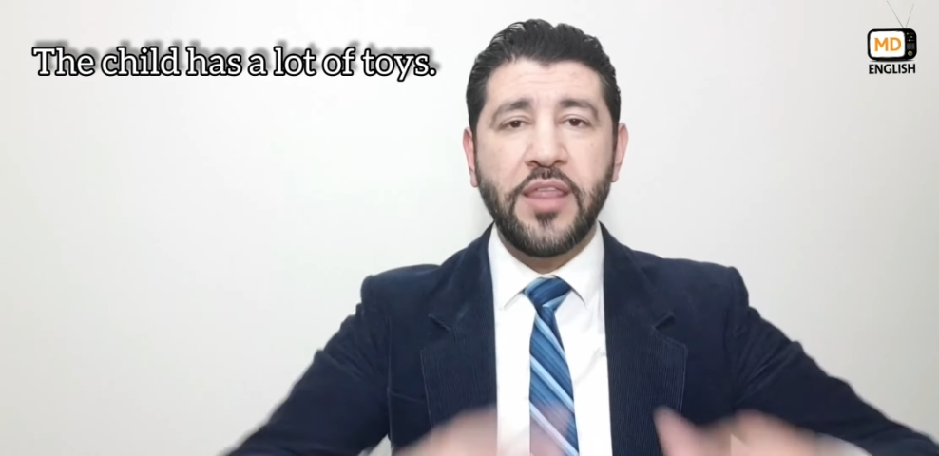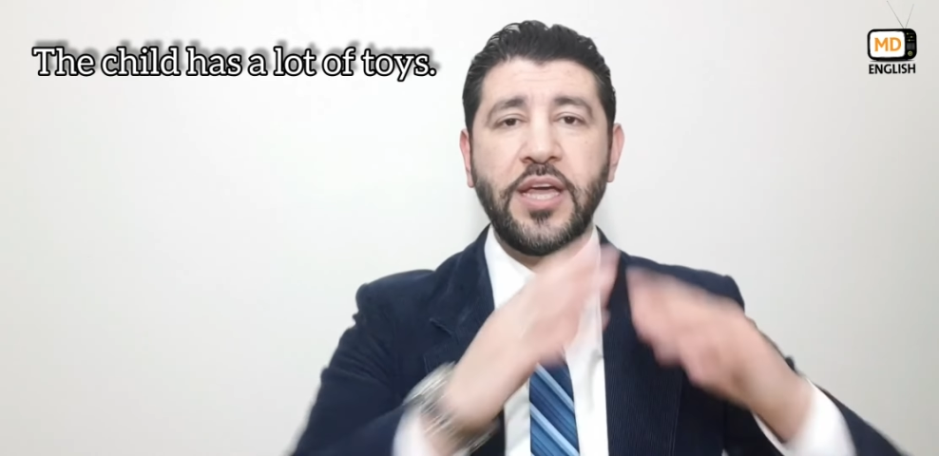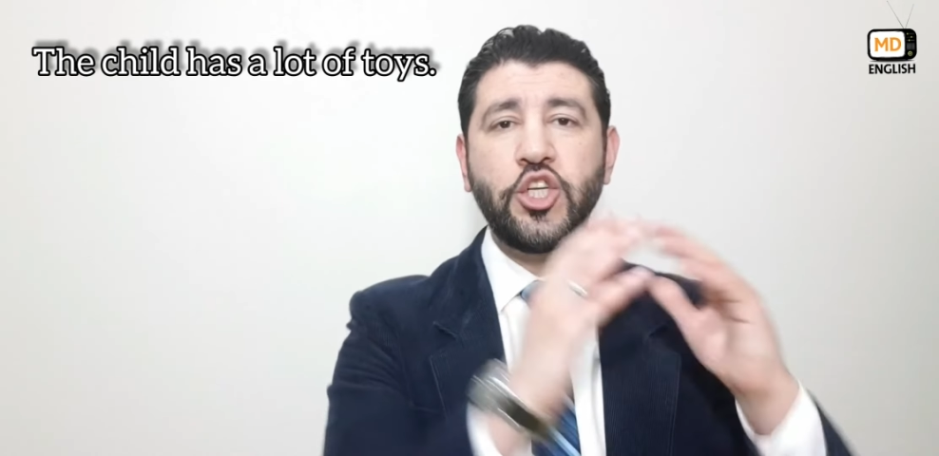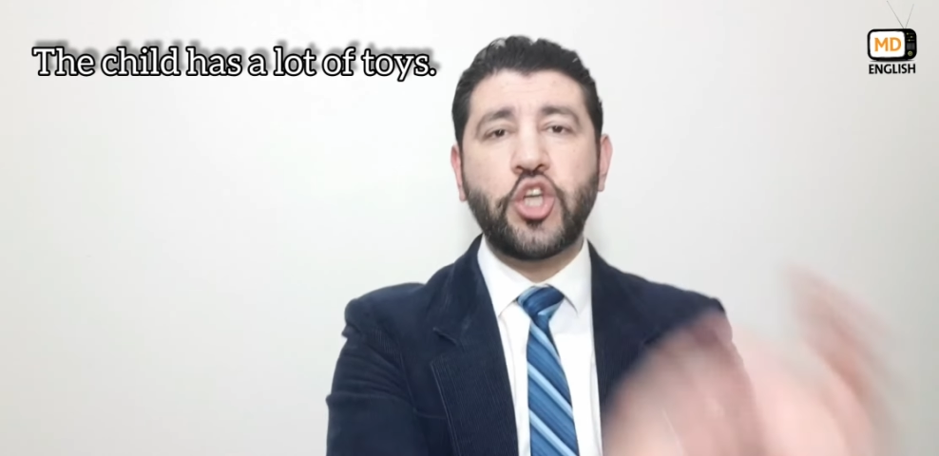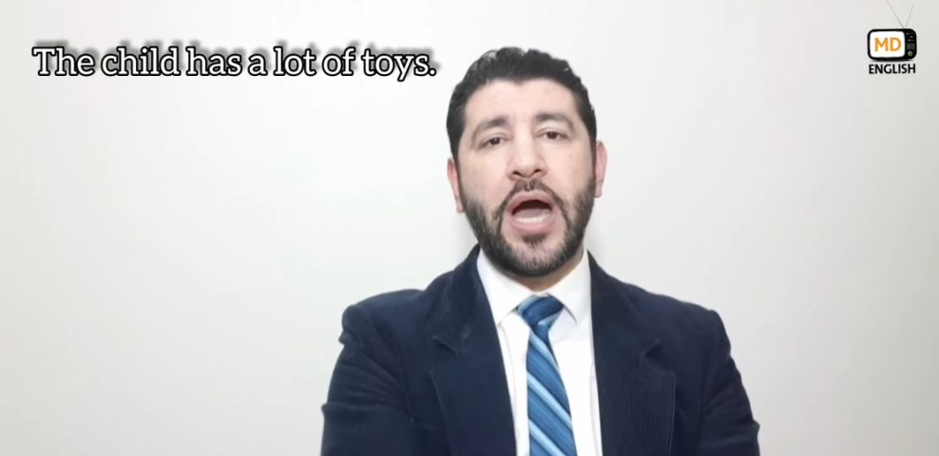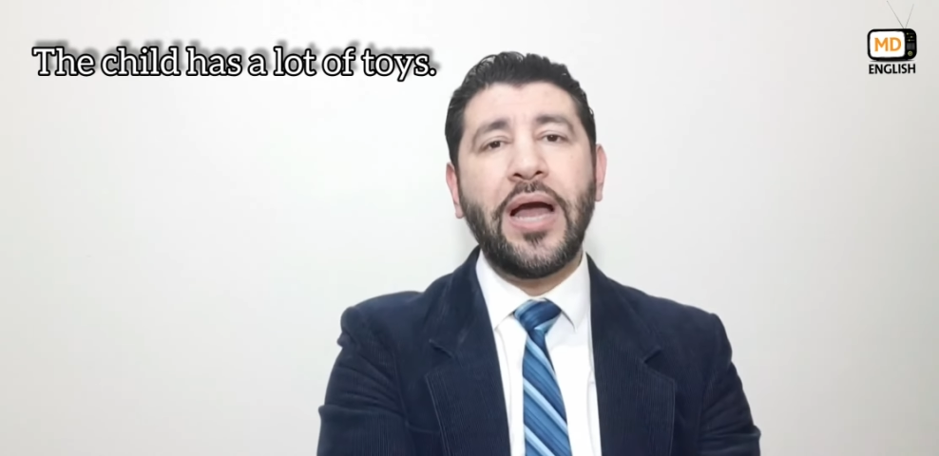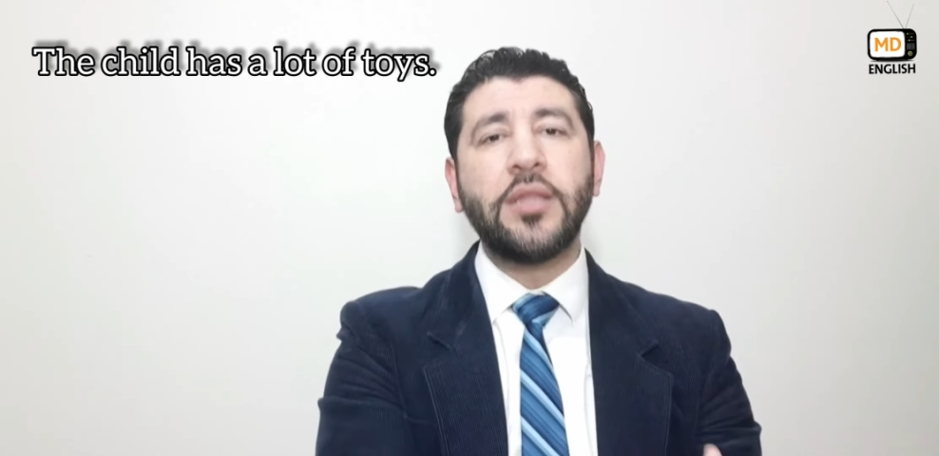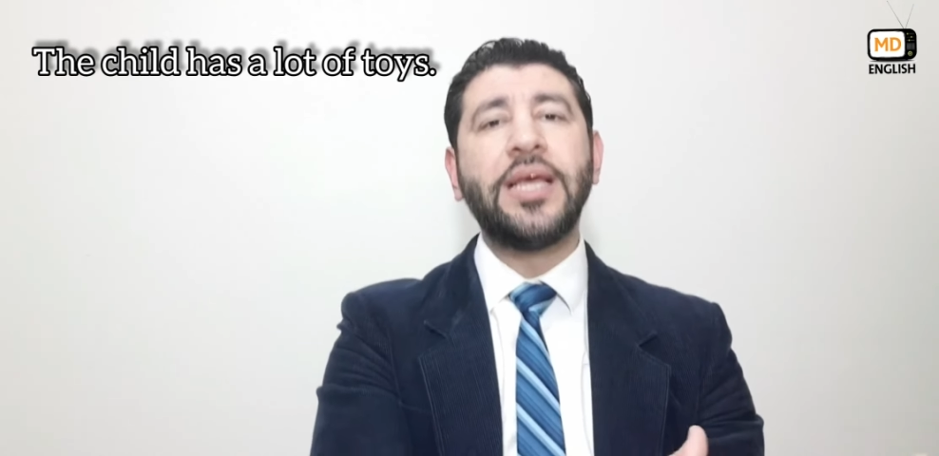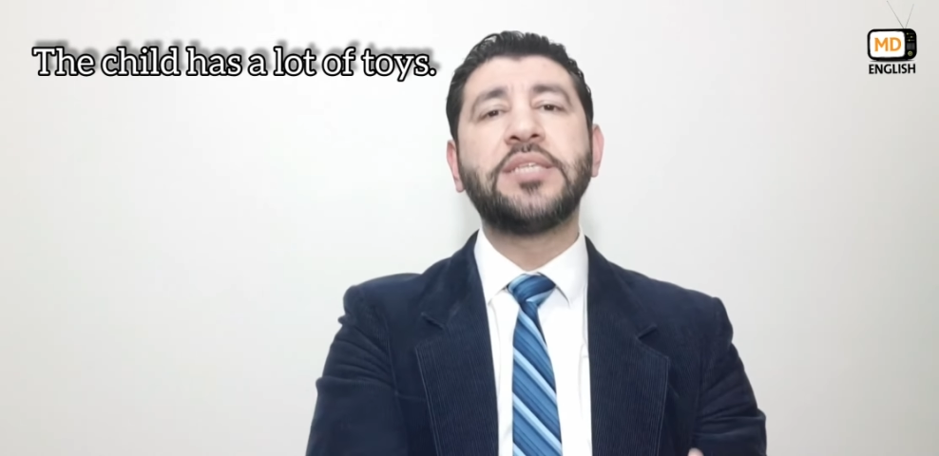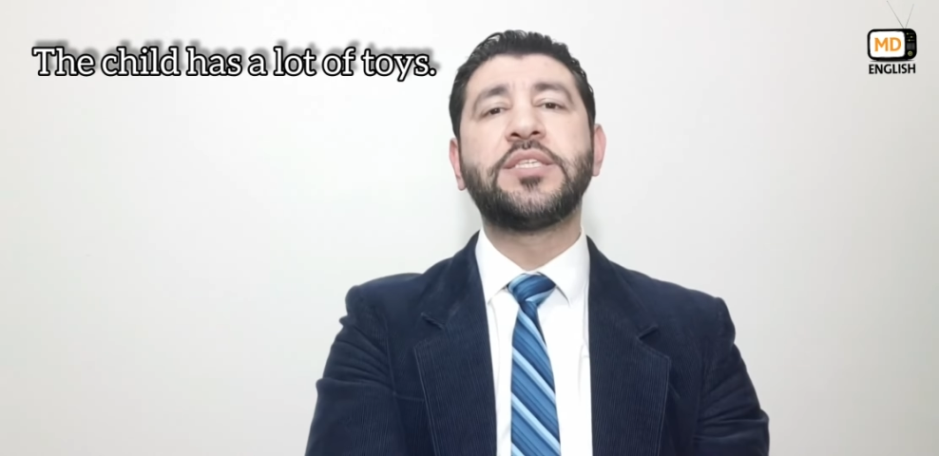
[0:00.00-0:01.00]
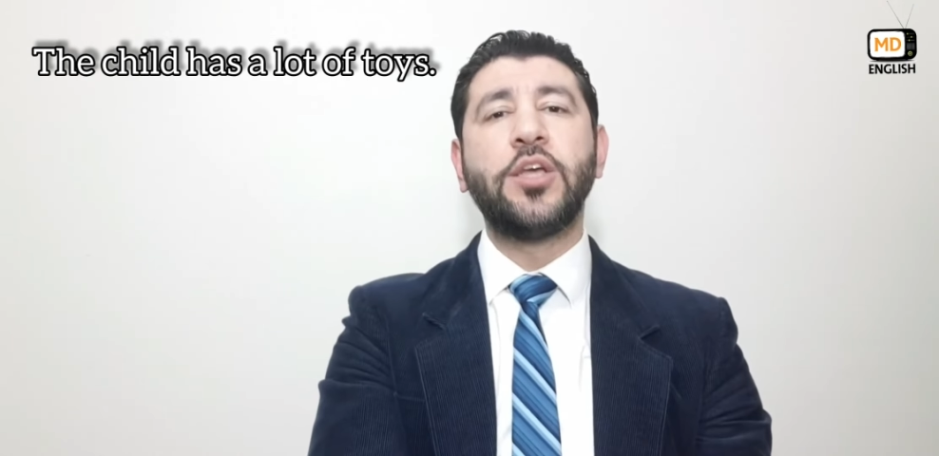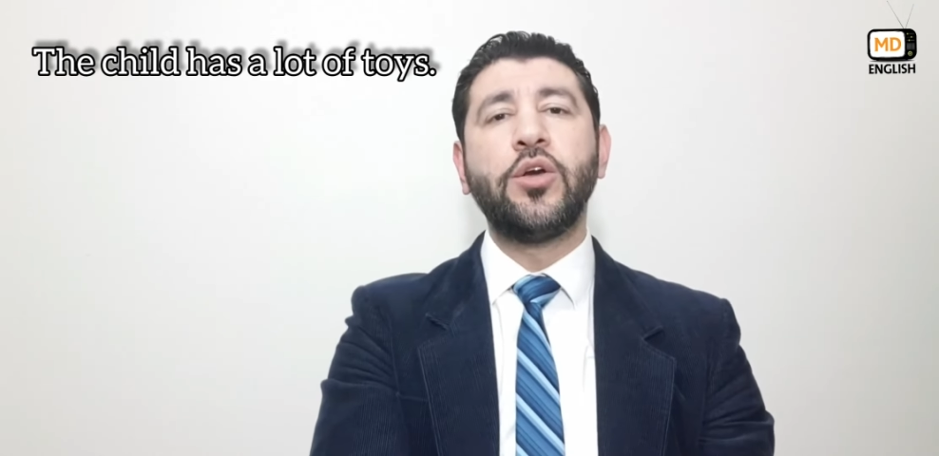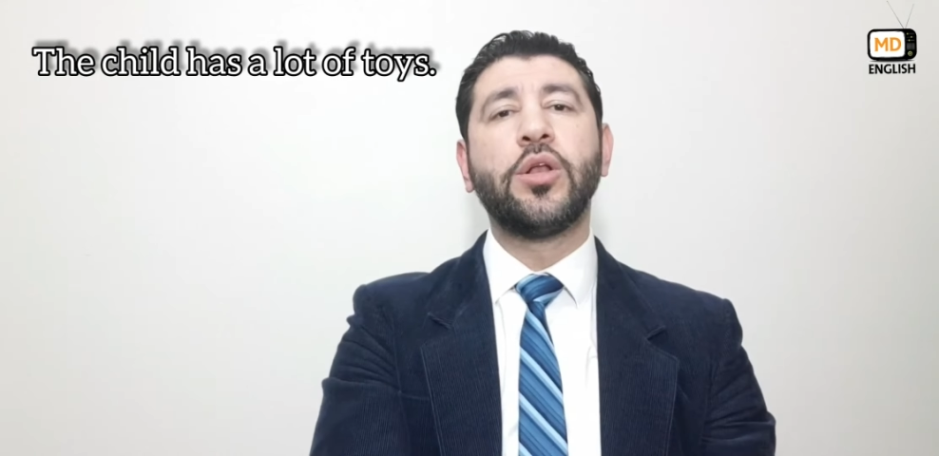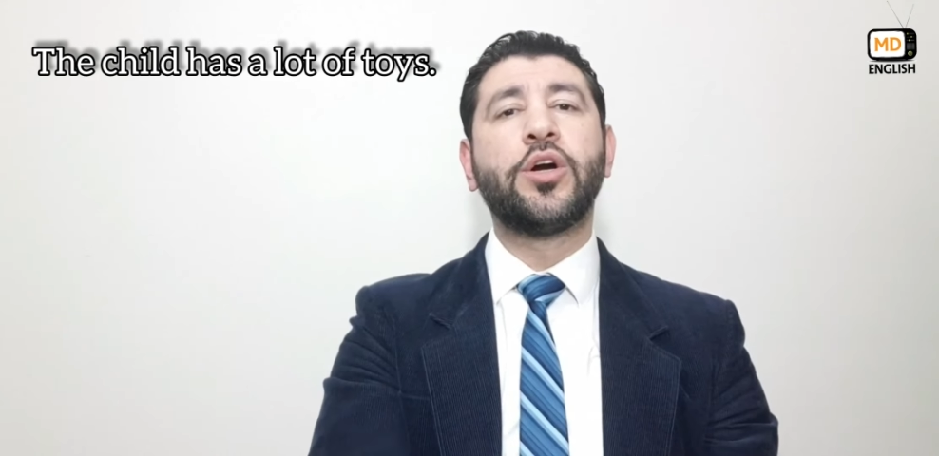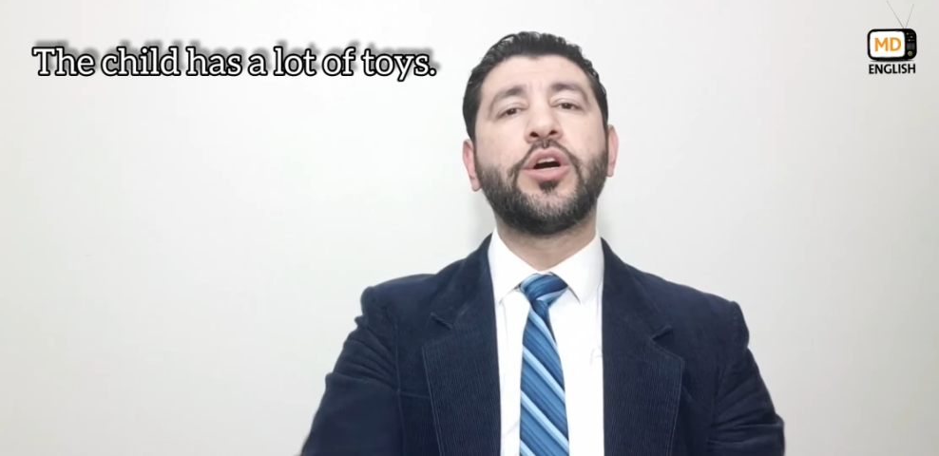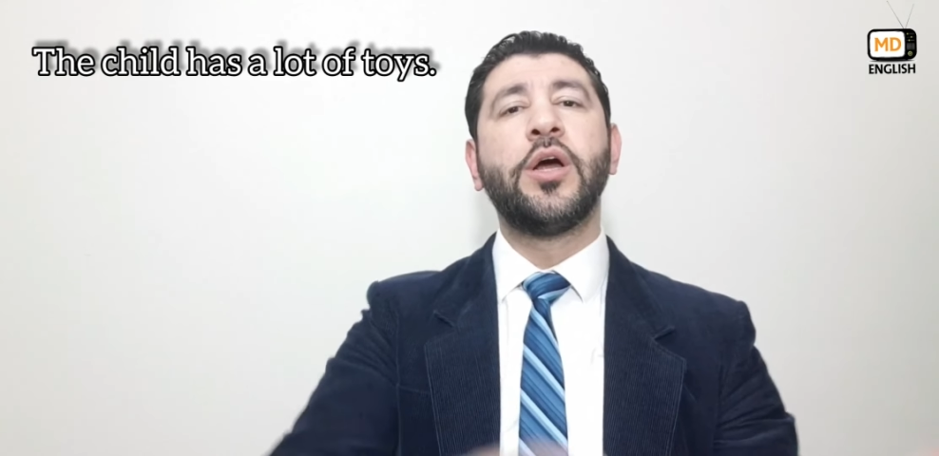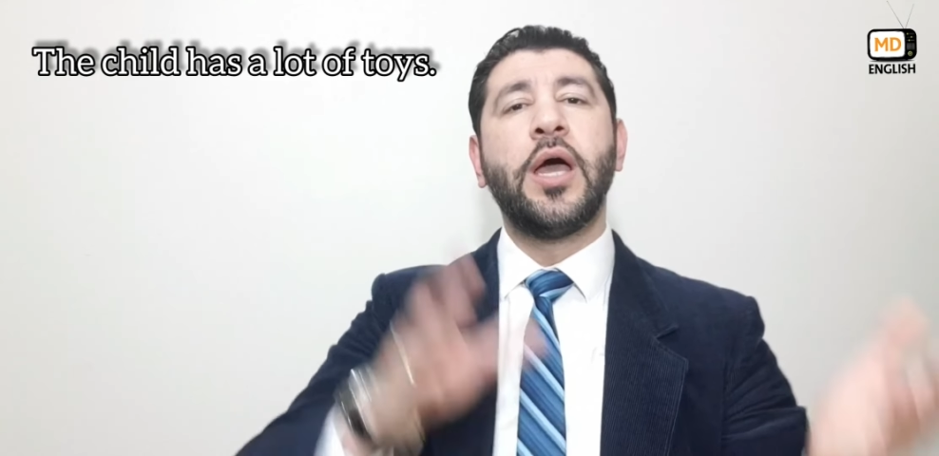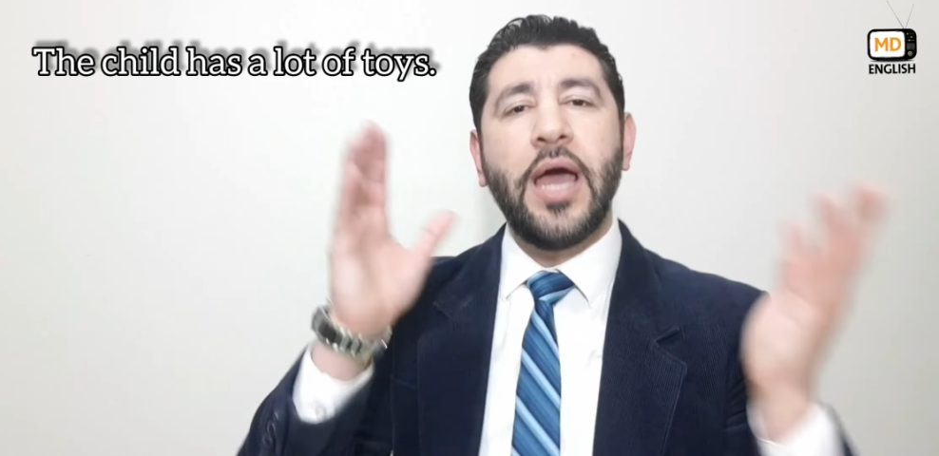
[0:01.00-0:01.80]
then child is singular